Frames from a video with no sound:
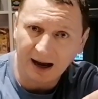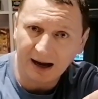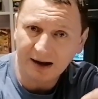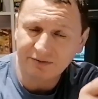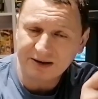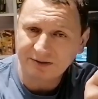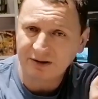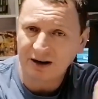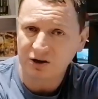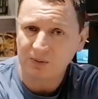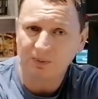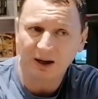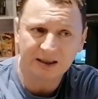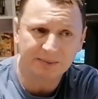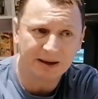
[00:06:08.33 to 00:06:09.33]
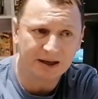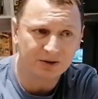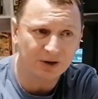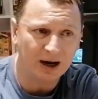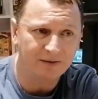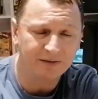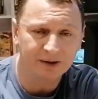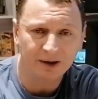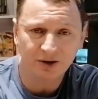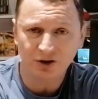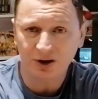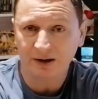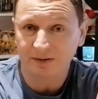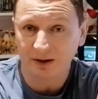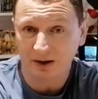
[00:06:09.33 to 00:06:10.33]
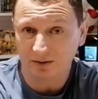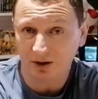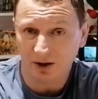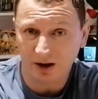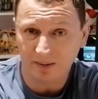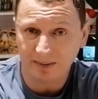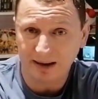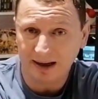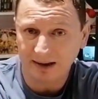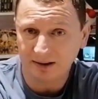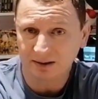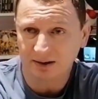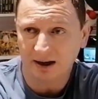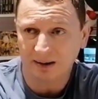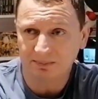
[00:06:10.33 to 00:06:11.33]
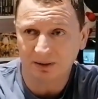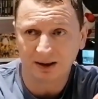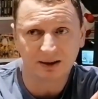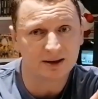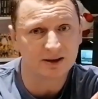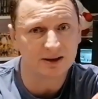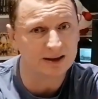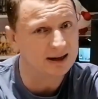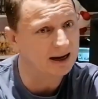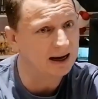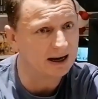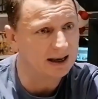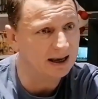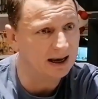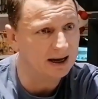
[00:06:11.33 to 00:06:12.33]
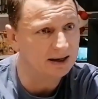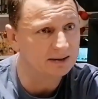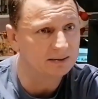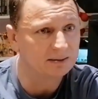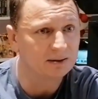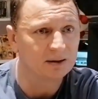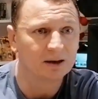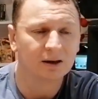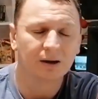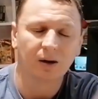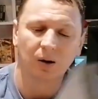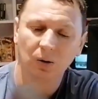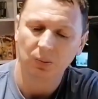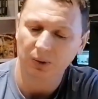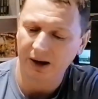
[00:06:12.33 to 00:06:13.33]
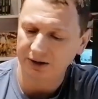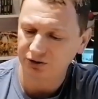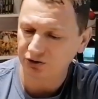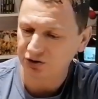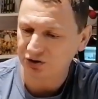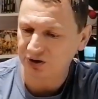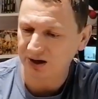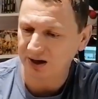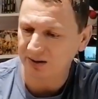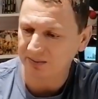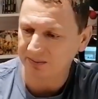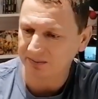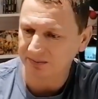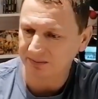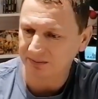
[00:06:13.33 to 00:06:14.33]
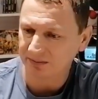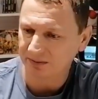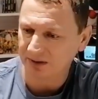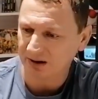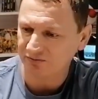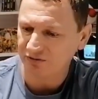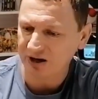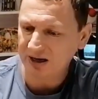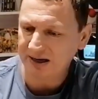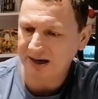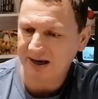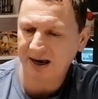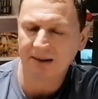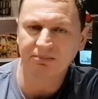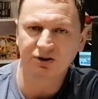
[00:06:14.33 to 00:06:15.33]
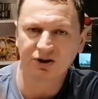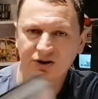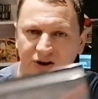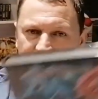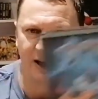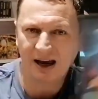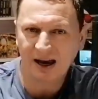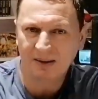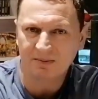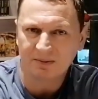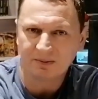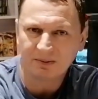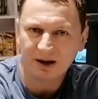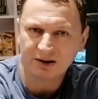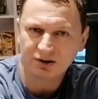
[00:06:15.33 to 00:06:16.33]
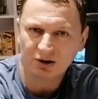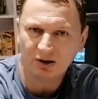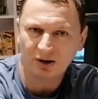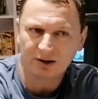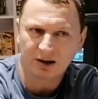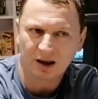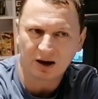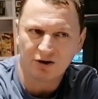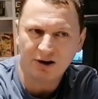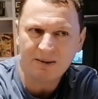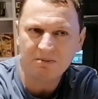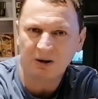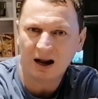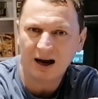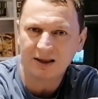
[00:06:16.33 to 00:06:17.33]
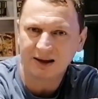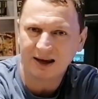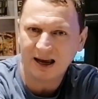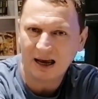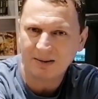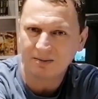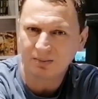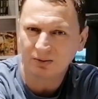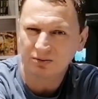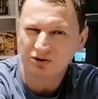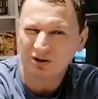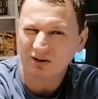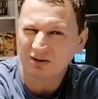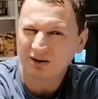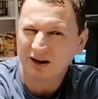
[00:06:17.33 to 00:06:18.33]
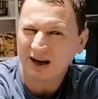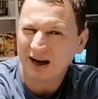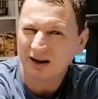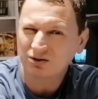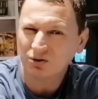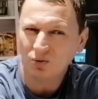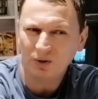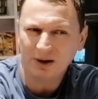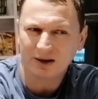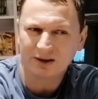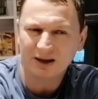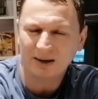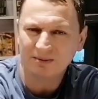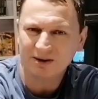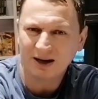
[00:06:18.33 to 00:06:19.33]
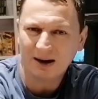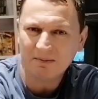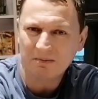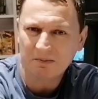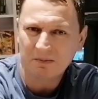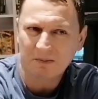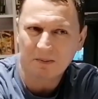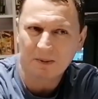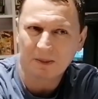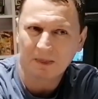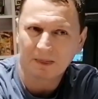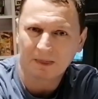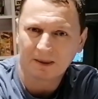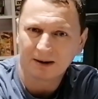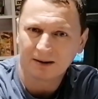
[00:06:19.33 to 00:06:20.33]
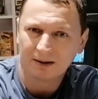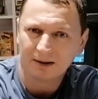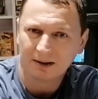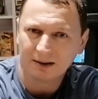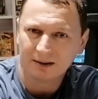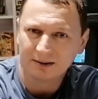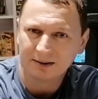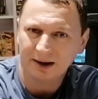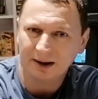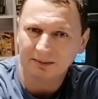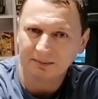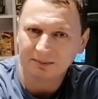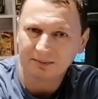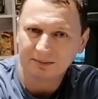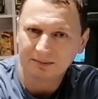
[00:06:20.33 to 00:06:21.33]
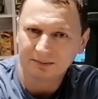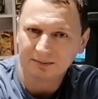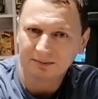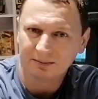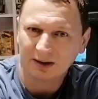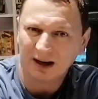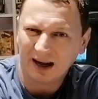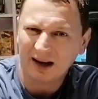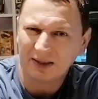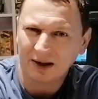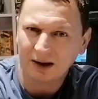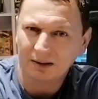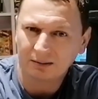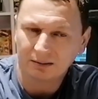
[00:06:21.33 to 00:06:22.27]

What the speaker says: I've never actually played the Mega Drive version, even though I've got it in my hand. I played this in the arcade. But I just think that really captures the game. It's sort of grim like the game, but sort of cartoony at the same time. Yeah, I like